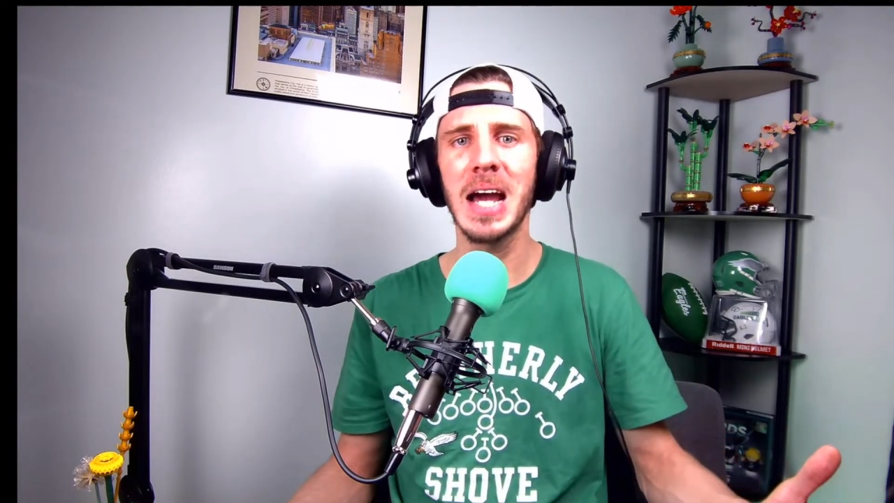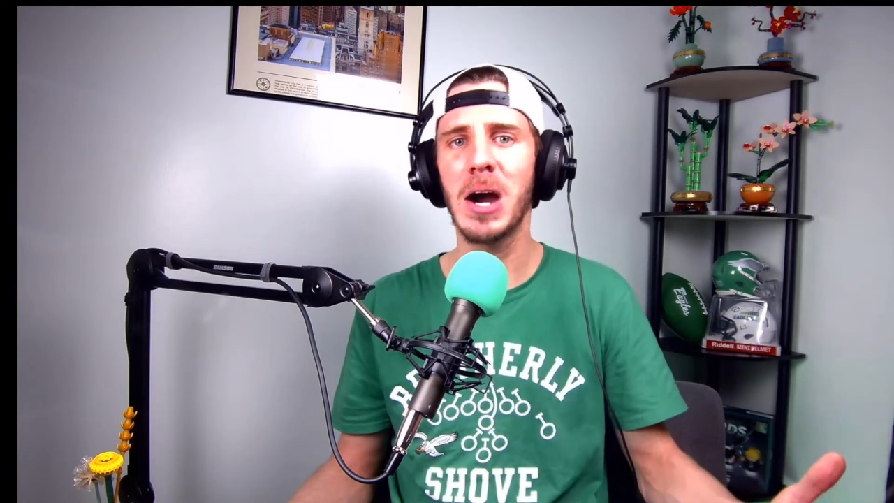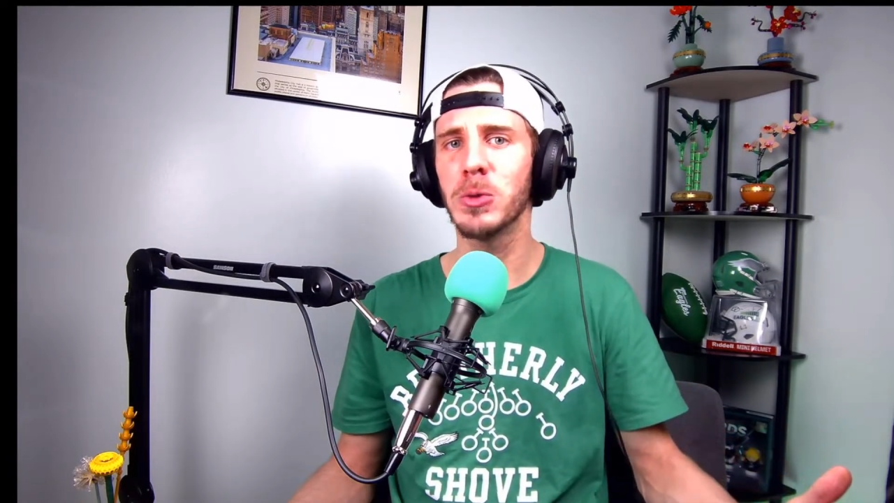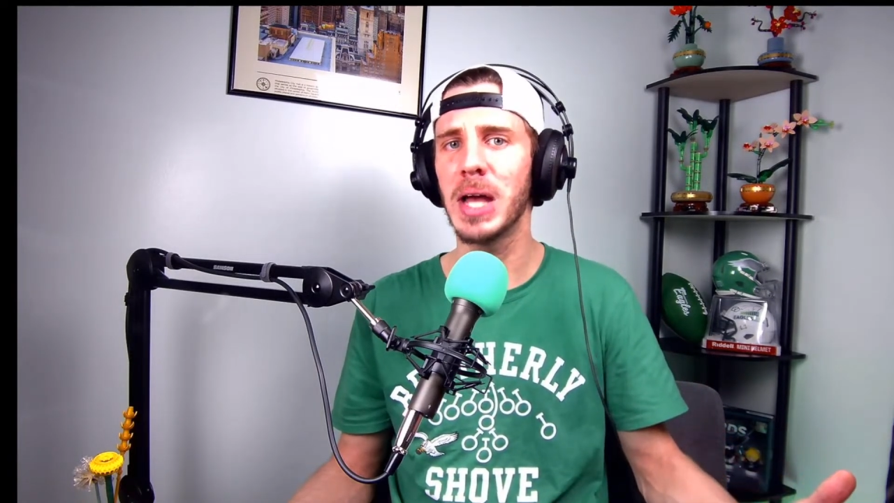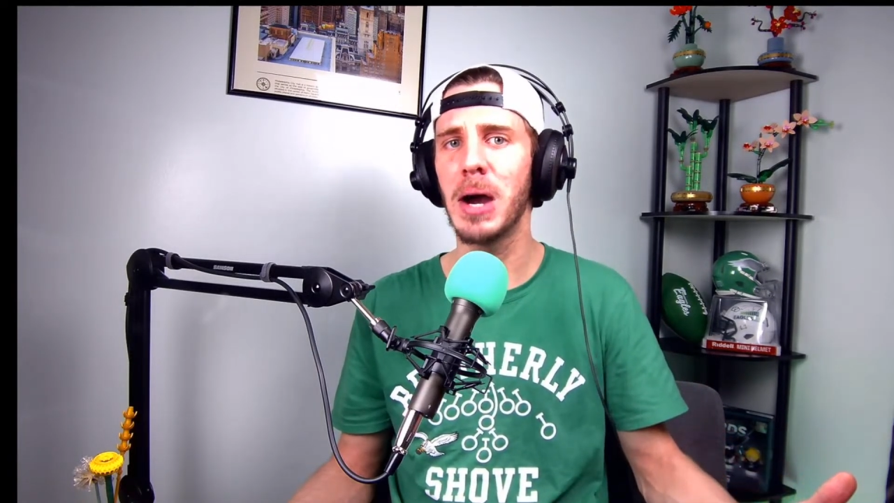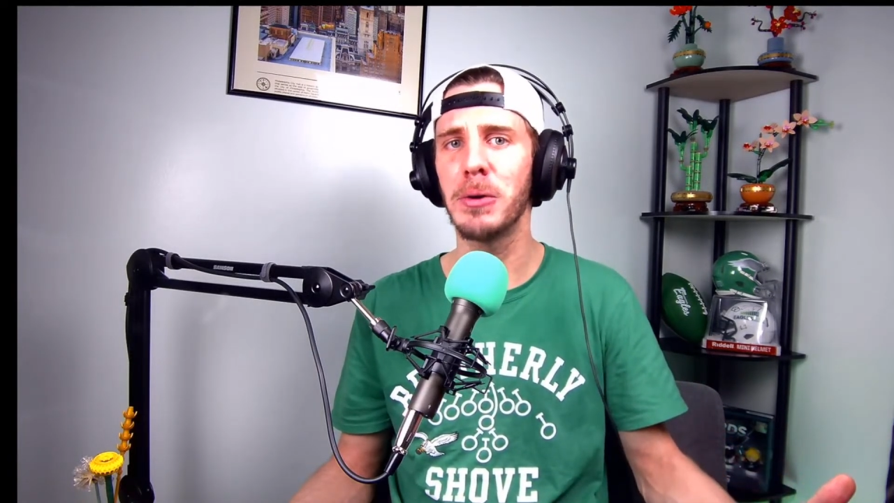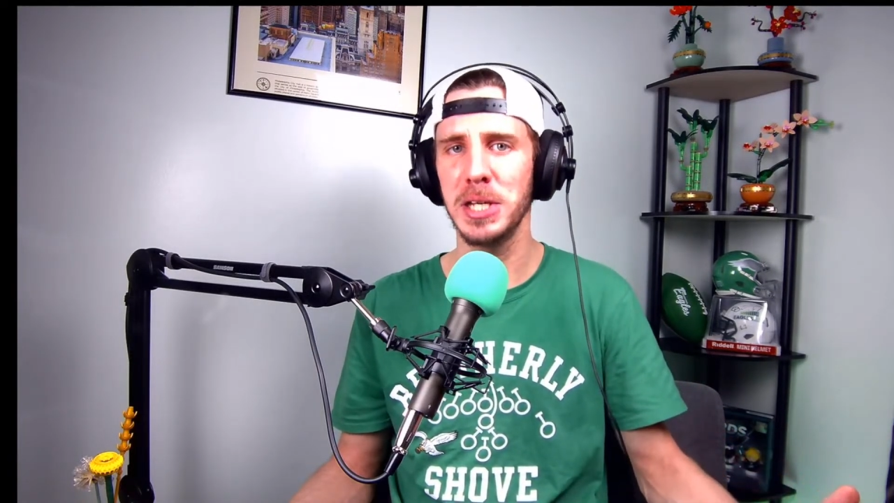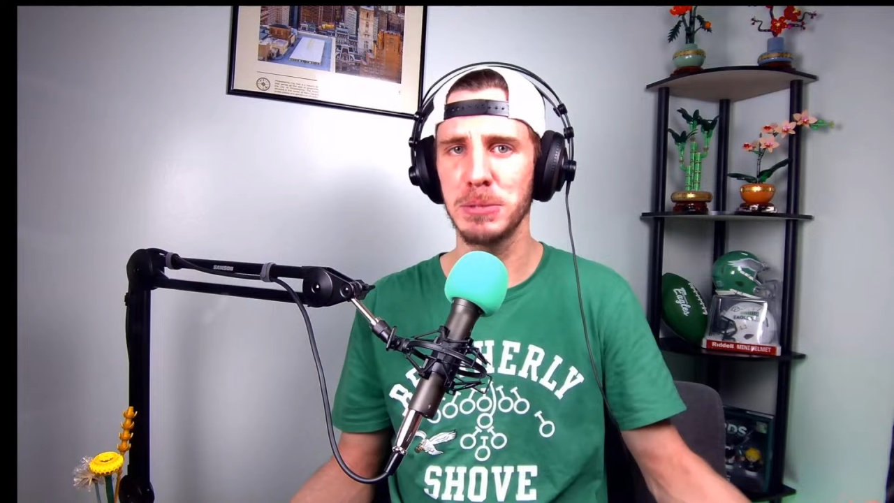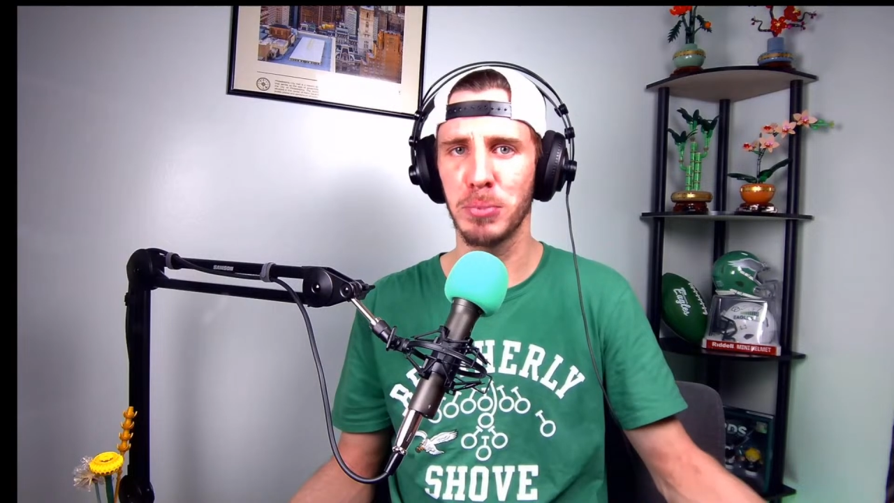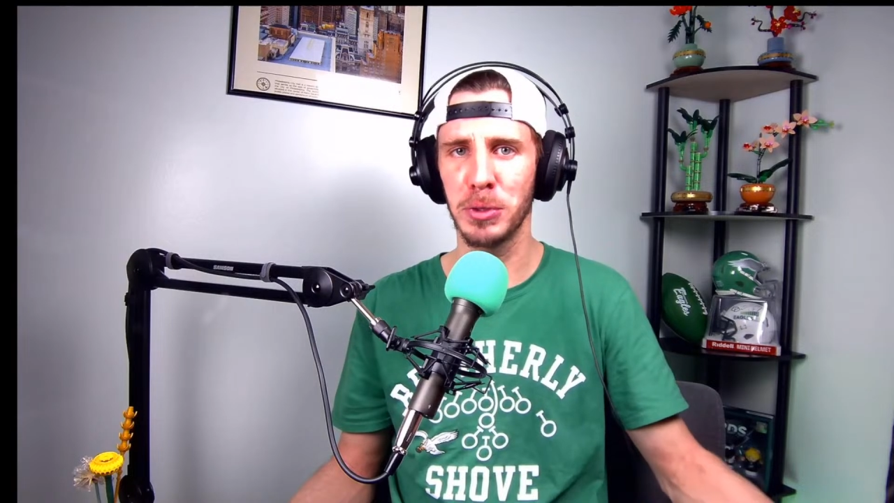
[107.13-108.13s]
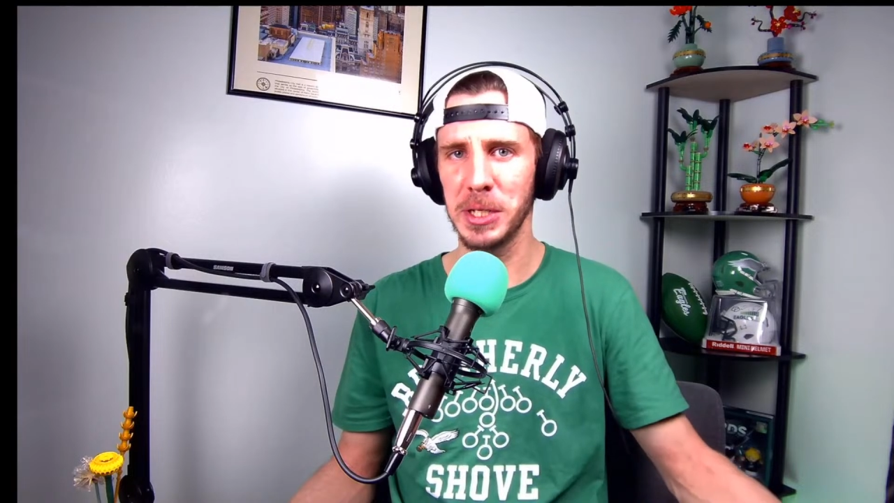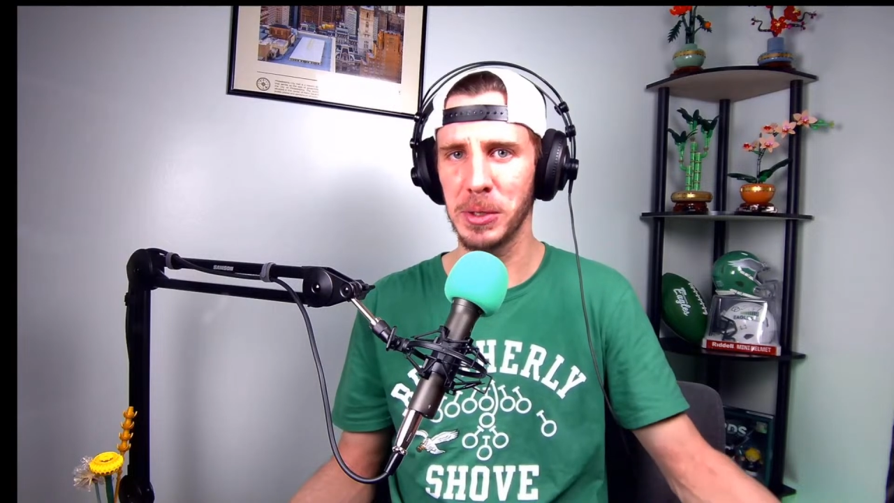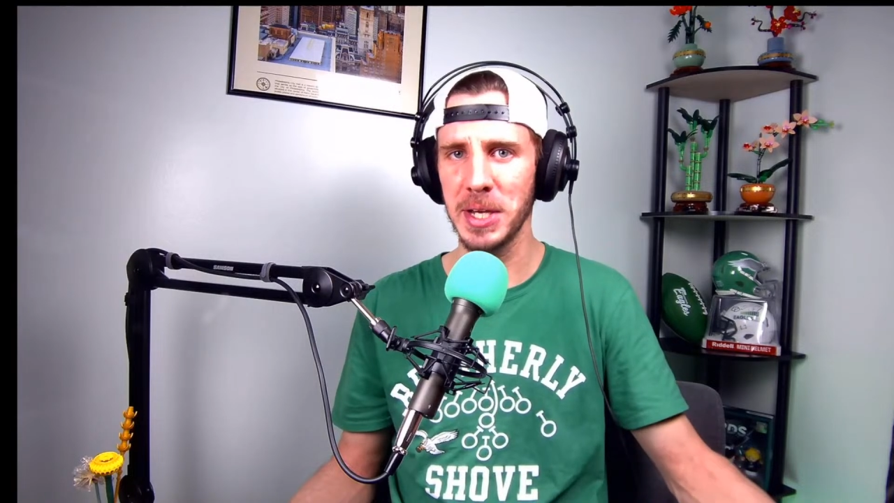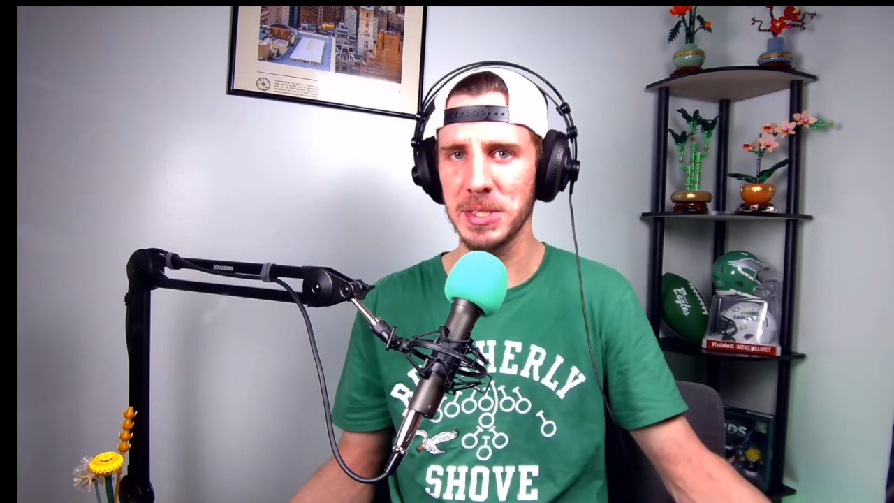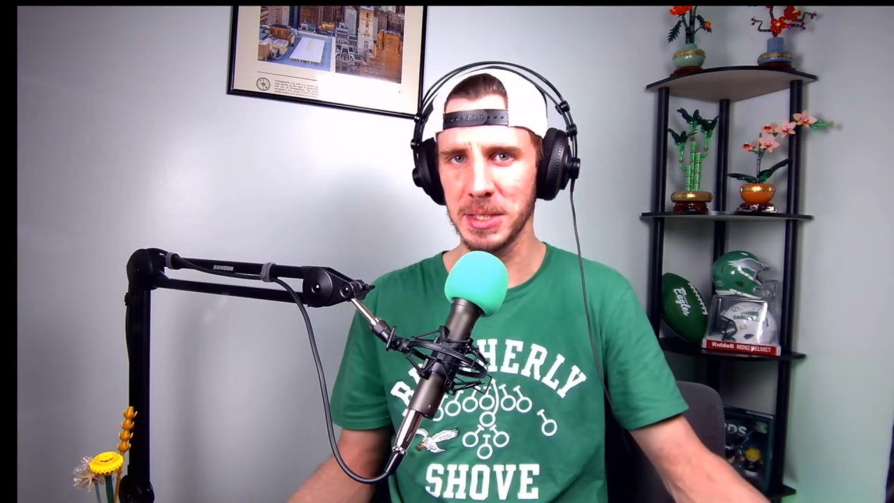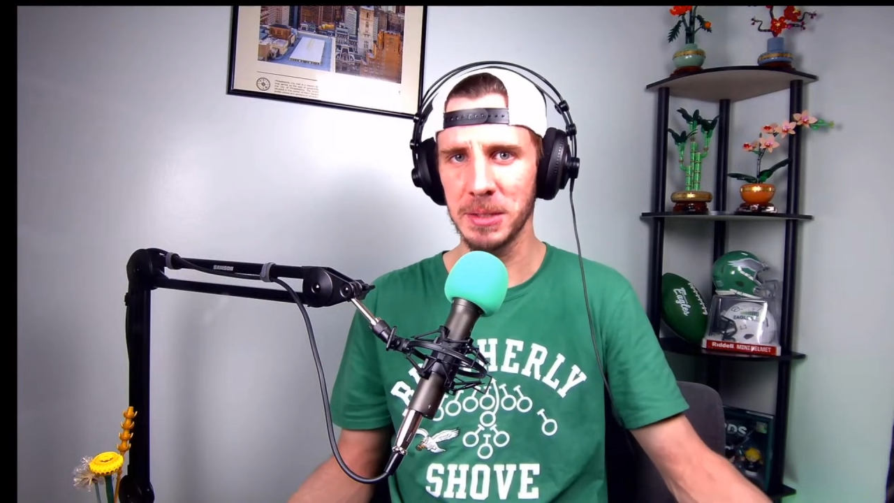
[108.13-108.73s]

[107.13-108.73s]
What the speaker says: out loud is pretty crazy.